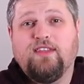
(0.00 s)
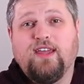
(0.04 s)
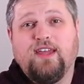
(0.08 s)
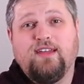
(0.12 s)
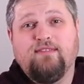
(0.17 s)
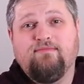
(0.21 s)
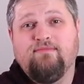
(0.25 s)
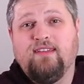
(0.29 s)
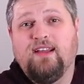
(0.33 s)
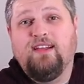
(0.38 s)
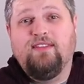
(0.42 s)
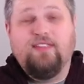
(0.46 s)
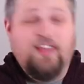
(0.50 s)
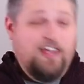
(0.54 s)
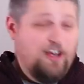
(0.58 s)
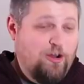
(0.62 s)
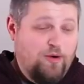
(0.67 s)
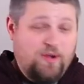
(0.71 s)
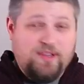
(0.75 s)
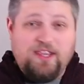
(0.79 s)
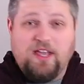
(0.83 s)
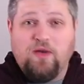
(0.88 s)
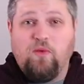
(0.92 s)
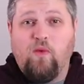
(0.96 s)
They, they
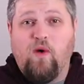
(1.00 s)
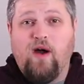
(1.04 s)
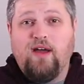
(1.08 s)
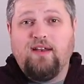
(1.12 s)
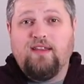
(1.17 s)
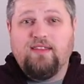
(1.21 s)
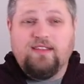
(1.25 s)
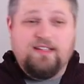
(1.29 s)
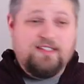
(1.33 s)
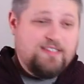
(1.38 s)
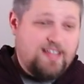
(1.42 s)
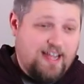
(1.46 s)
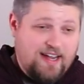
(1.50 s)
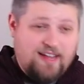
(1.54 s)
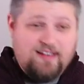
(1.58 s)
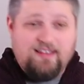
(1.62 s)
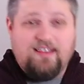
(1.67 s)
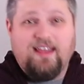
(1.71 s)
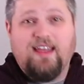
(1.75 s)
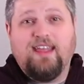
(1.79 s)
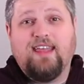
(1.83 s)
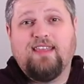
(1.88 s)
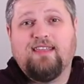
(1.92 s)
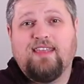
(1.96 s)
know what they want, and the
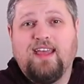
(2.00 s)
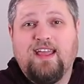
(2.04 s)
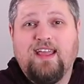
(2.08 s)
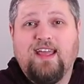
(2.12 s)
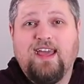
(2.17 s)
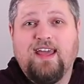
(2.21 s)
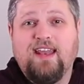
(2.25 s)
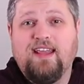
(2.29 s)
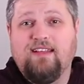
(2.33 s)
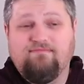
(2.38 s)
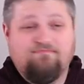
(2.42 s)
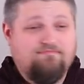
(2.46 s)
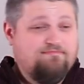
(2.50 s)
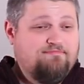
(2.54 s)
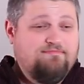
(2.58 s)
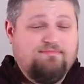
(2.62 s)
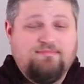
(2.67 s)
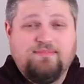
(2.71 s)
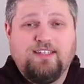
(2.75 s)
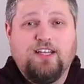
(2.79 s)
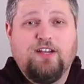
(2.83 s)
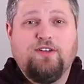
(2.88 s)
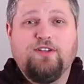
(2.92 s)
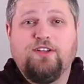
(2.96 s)
second they, they get it,
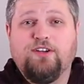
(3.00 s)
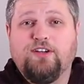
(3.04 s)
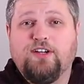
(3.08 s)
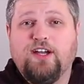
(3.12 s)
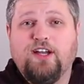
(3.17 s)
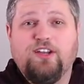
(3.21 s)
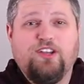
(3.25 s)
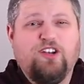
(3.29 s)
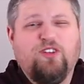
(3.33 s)
you know, you're good.